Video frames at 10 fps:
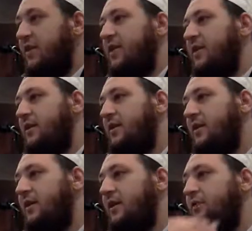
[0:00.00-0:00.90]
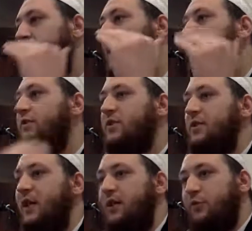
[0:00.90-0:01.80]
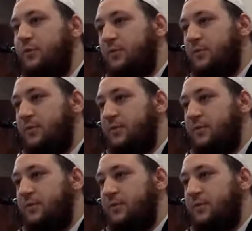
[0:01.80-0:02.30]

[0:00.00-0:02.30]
And then if you can't reach to that level,